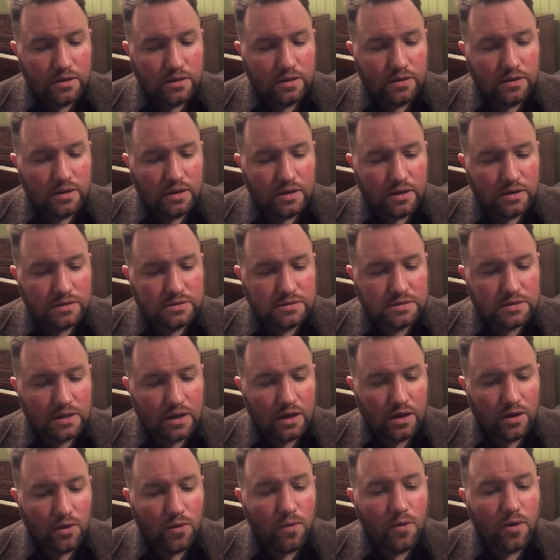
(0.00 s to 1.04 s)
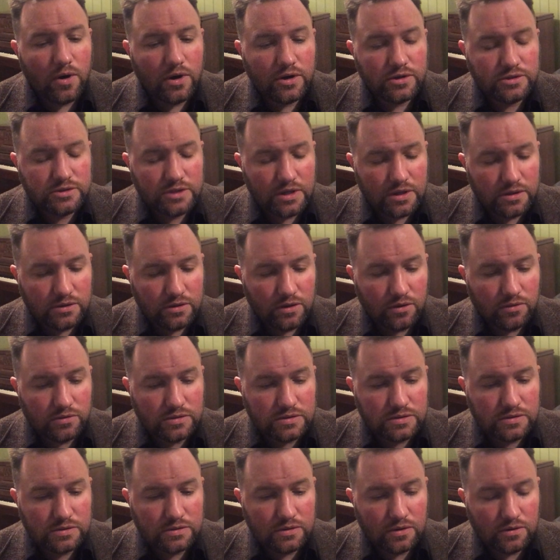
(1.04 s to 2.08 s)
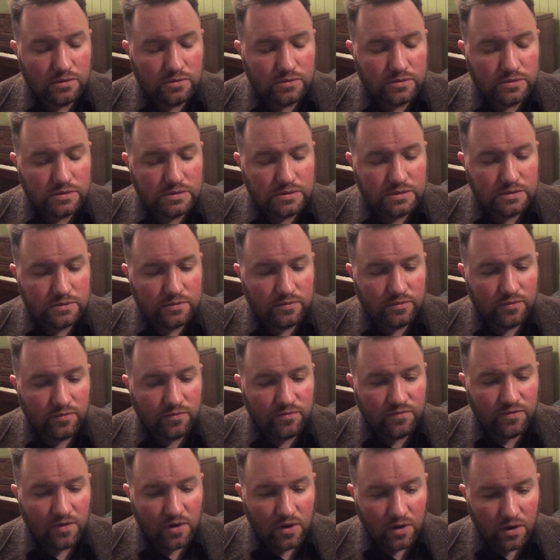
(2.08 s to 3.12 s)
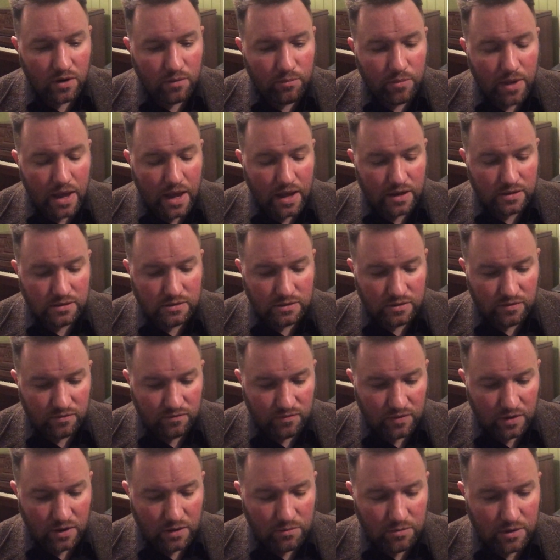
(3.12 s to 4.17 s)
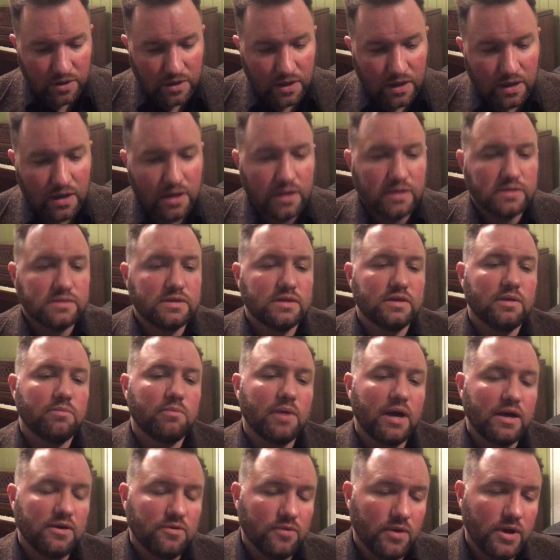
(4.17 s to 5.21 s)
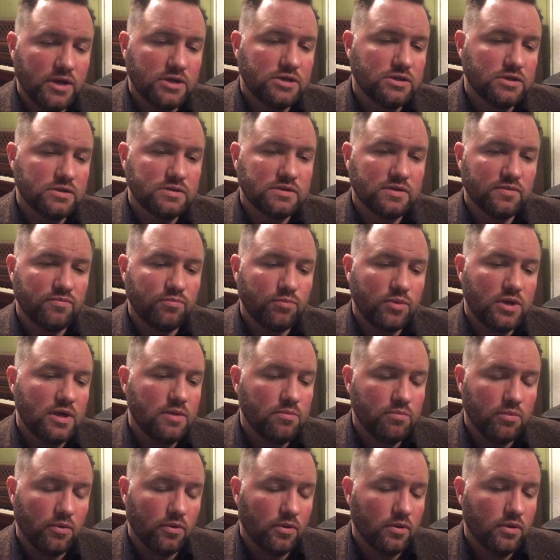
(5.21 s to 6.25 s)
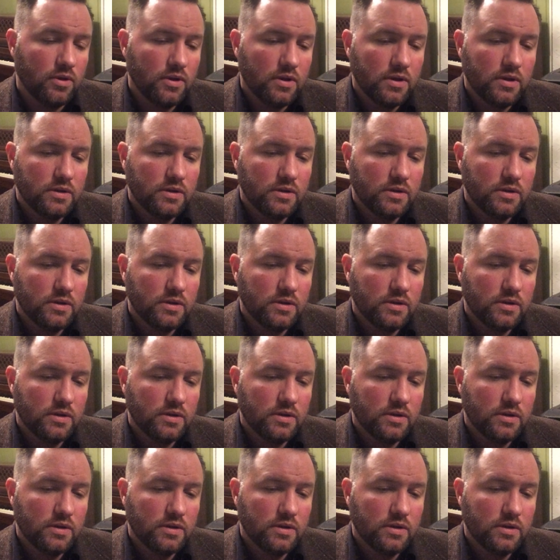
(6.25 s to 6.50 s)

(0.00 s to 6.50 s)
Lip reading: this origin goes far back to the very beginnings, and the migrations of people